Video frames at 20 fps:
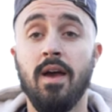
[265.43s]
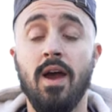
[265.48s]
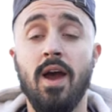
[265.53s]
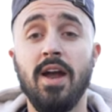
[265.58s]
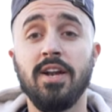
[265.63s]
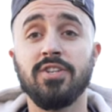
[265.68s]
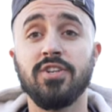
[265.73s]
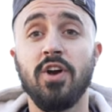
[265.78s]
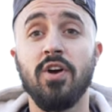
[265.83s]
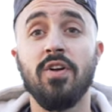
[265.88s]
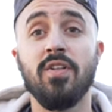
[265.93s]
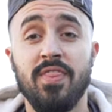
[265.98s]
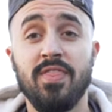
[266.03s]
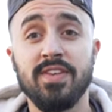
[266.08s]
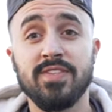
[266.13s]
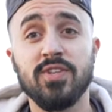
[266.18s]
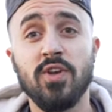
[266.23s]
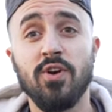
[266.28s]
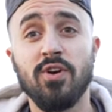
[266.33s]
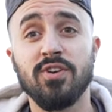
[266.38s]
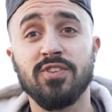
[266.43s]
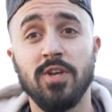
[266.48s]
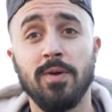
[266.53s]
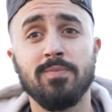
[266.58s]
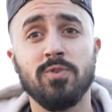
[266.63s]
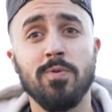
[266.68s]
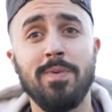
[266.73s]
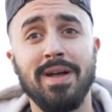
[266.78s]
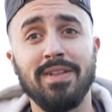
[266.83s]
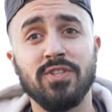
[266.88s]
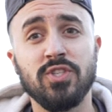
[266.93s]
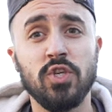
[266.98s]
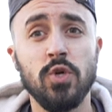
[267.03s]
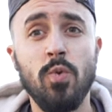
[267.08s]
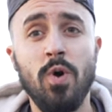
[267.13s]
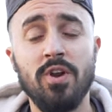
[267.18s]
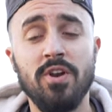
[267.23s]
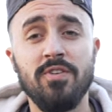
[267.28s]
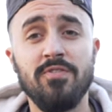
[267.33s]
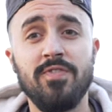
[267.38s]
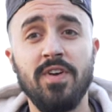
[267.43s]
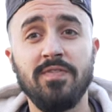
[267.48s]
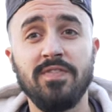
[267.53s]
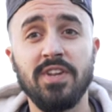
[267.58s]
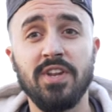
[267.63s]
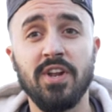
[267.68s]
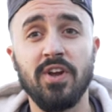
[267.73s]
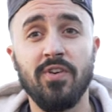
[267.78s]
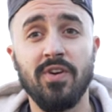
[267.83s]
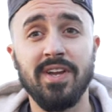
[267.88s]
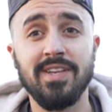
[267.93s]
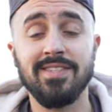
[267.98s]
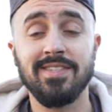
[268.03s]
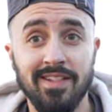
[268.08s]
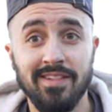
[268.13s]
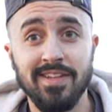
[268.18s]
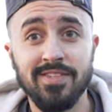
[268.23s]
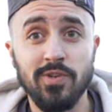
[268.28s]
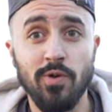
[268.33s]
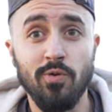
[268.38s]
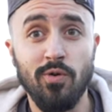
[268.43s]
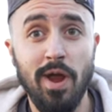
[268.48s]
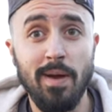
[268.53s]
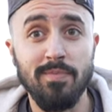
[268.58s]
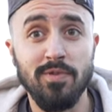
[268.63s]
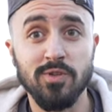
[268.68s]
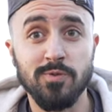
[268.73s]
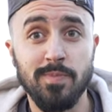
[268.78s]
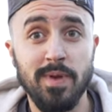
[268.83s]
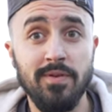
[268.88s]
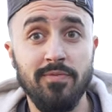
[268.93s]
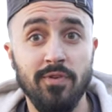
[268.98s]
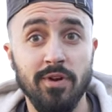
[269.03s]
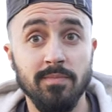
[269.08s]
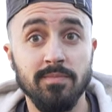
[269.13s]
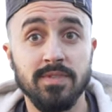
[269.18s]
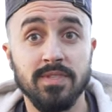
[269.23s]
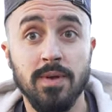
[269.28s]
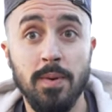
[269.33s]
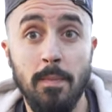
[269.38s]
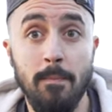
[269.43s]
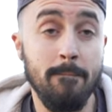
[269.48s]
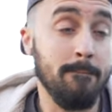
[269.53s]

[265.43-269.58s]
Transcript: All right, y'all, this cooker's up to about 250 degrees. Let's go grab those beef ribs.